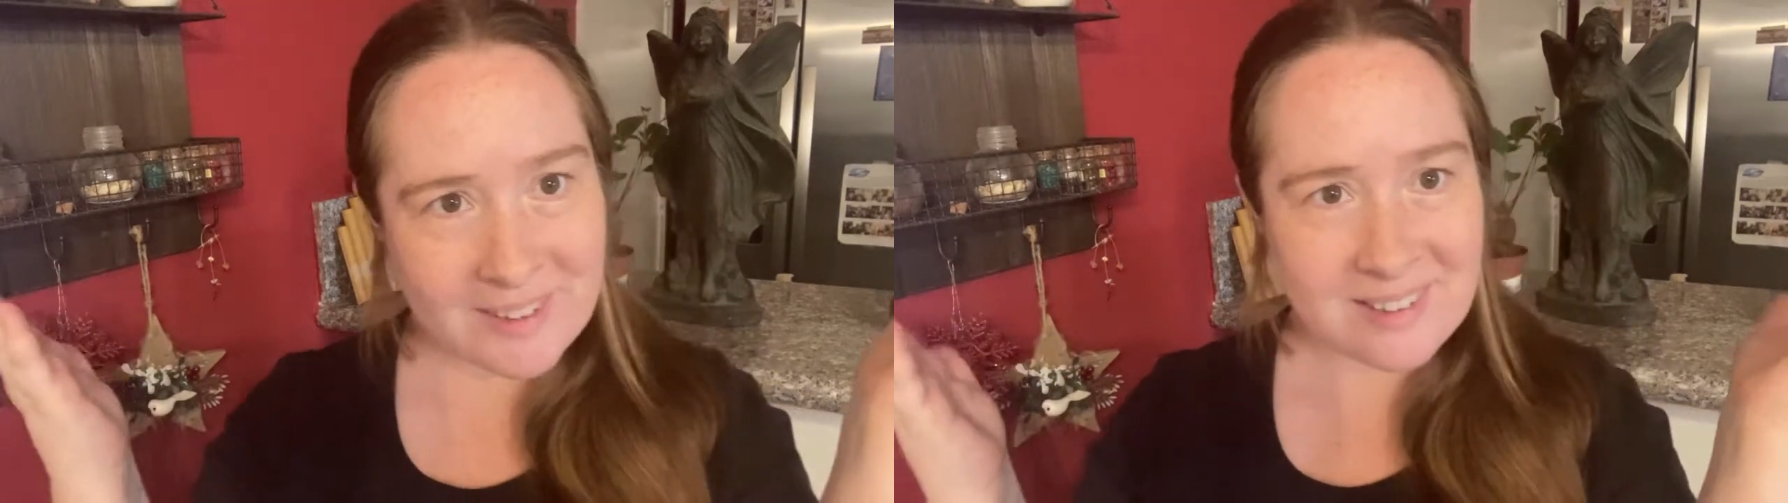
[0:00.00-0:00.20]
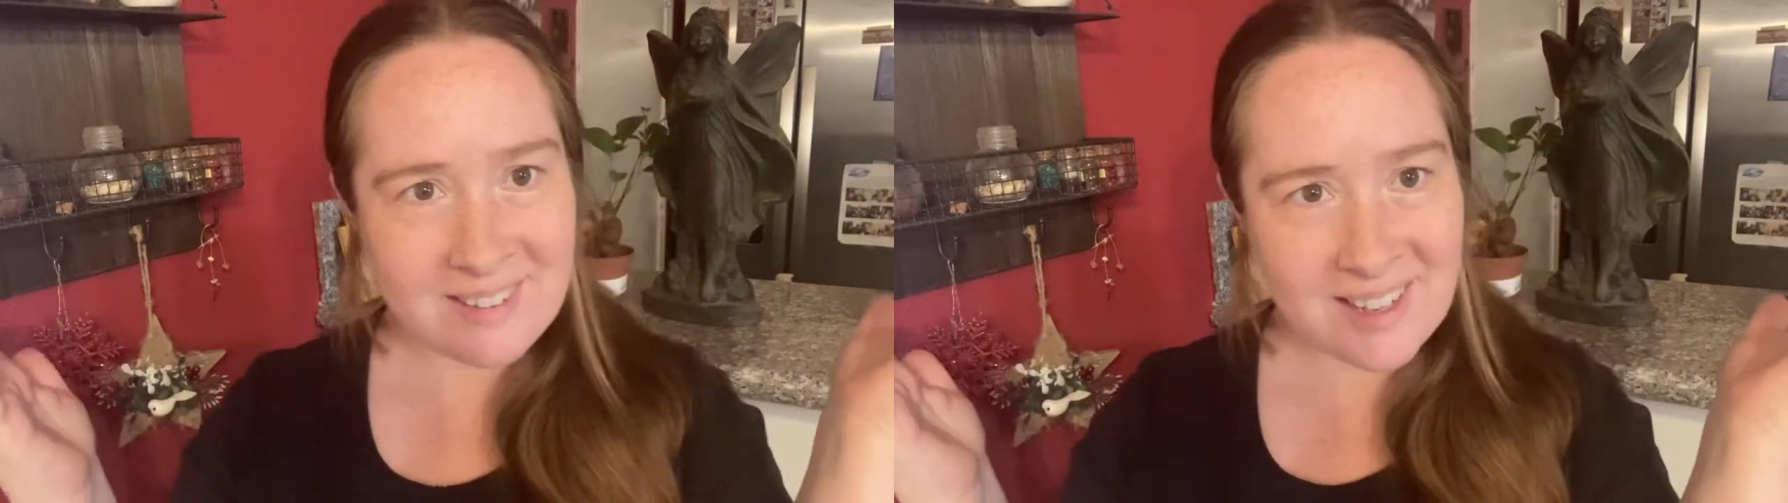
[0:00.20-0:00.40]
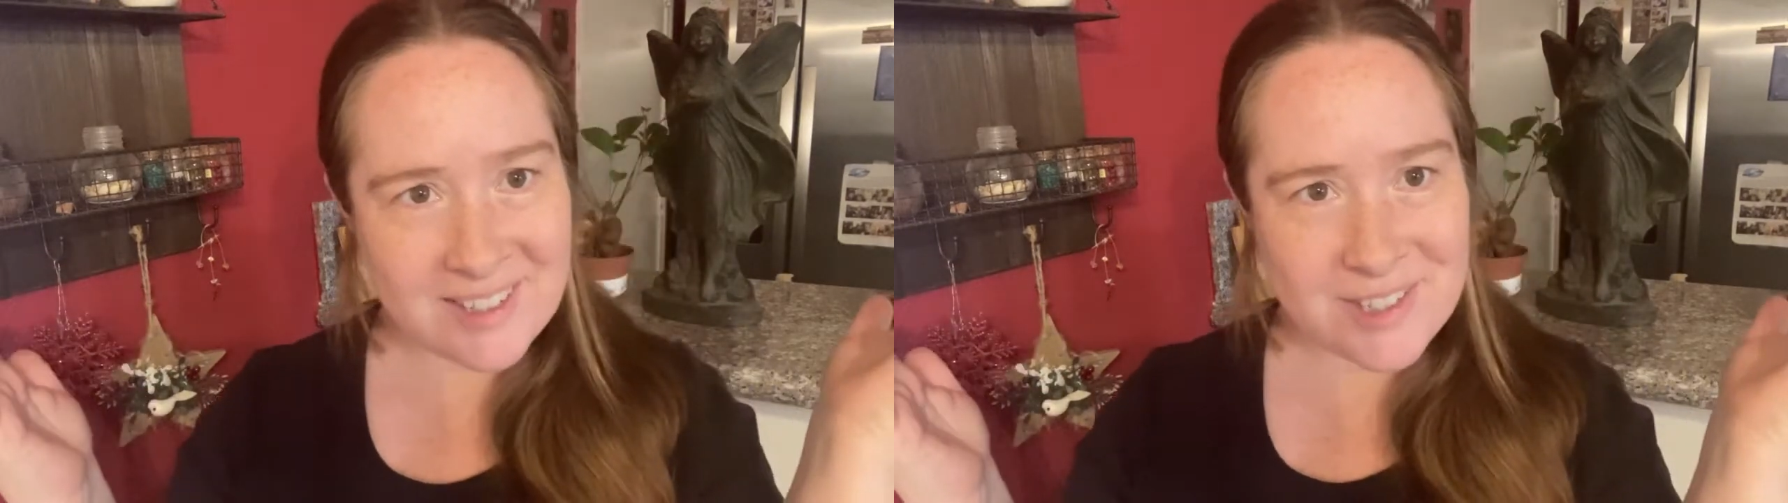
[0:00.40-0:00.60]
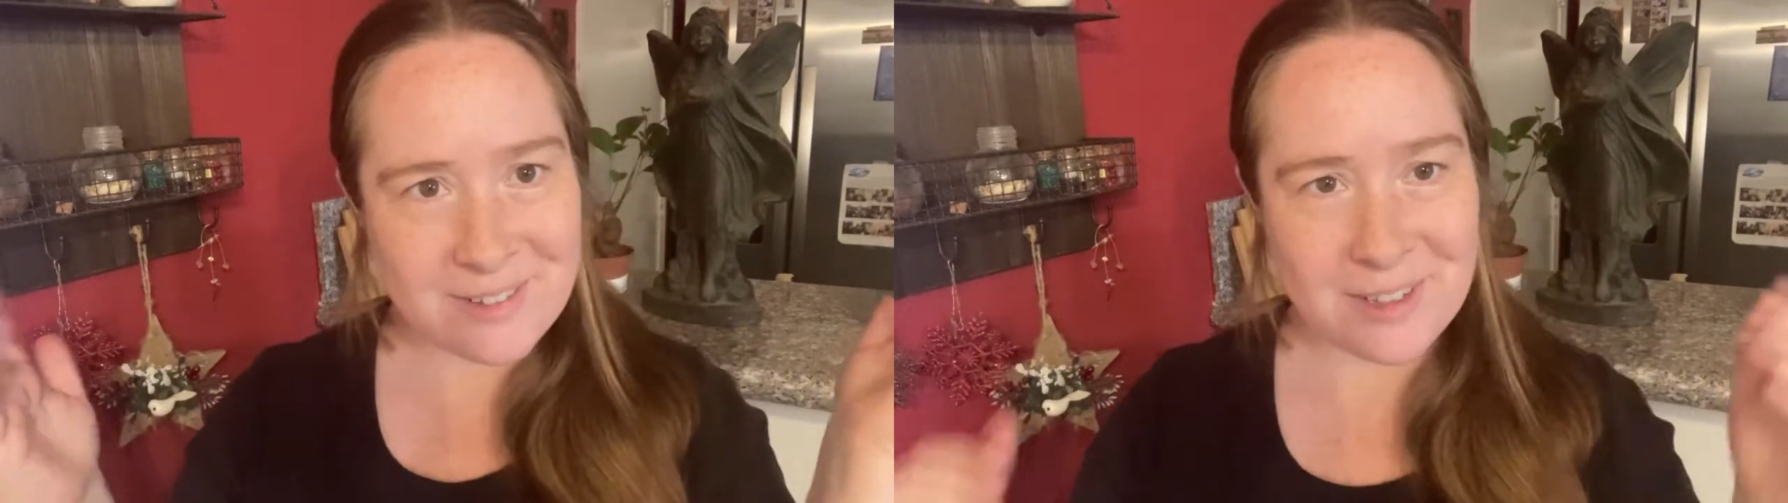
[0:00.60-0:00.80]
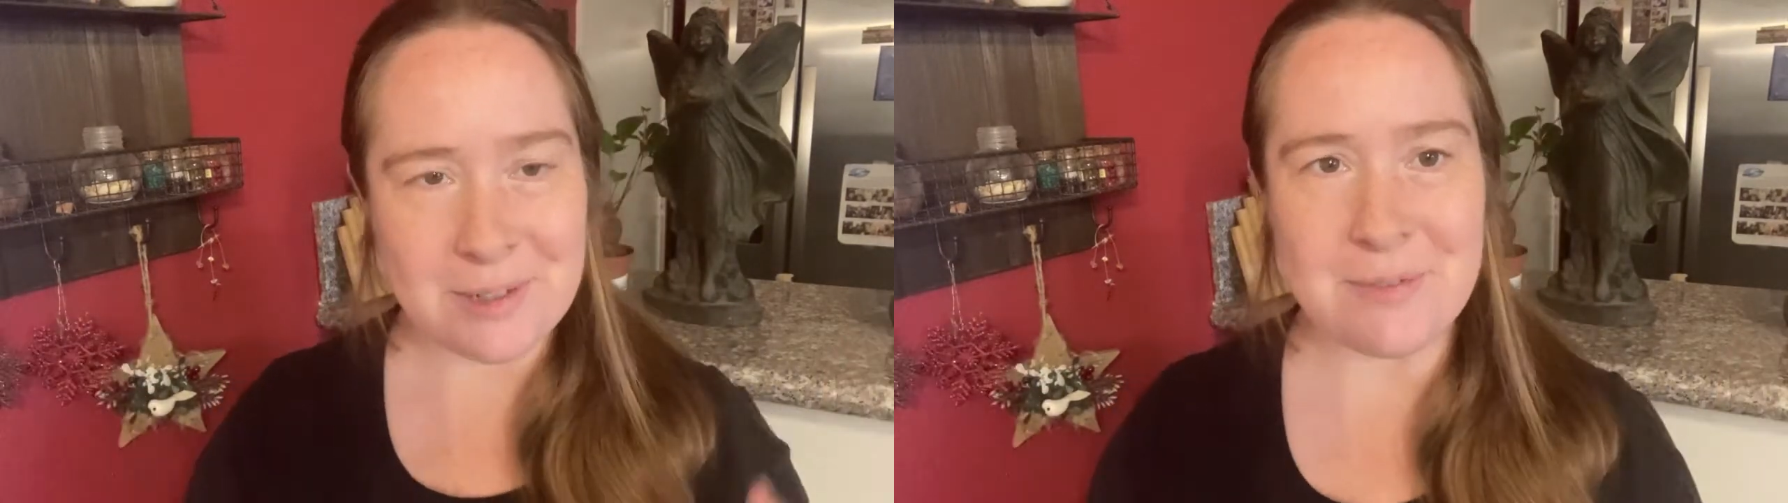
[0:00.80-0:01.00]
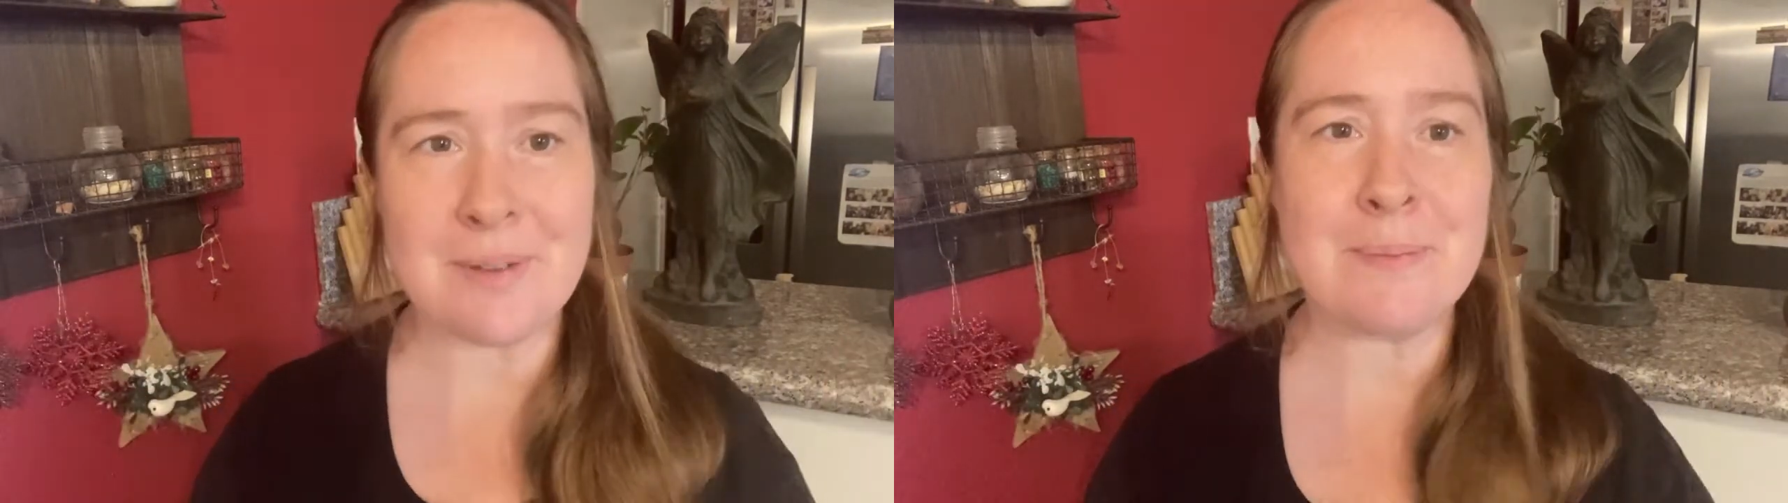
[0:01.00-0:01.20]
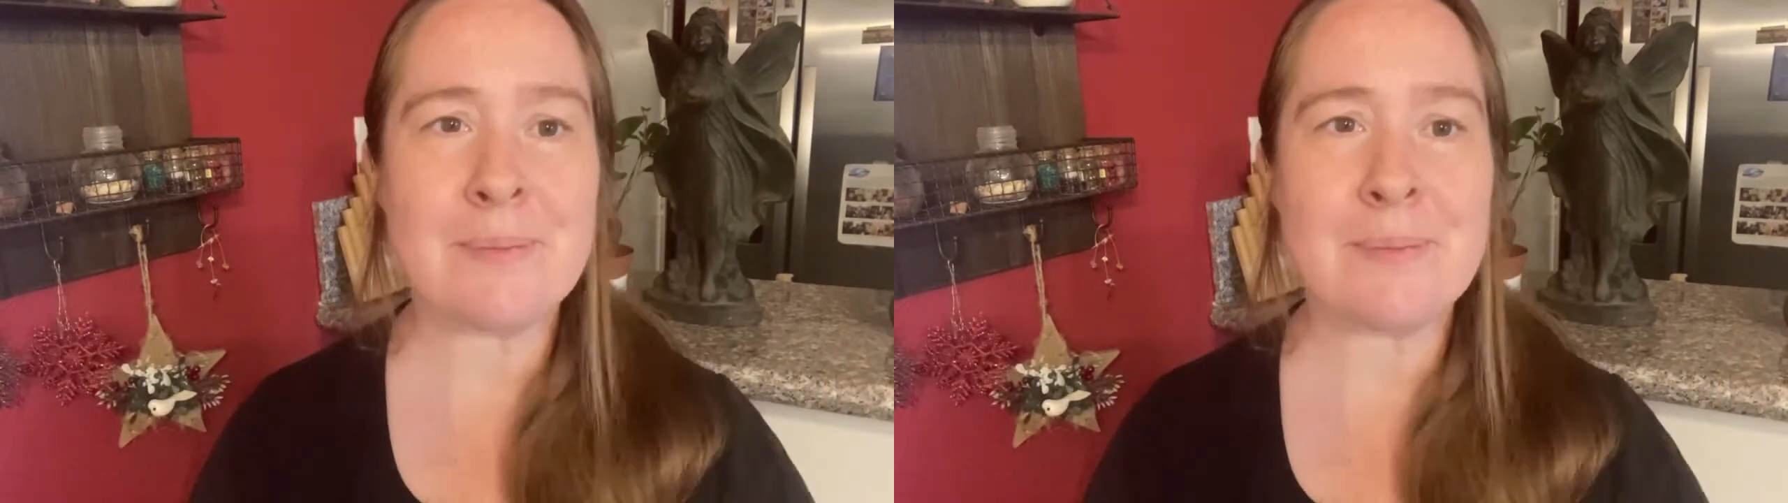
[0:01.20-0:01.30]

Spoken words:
the Little Hedge Grove.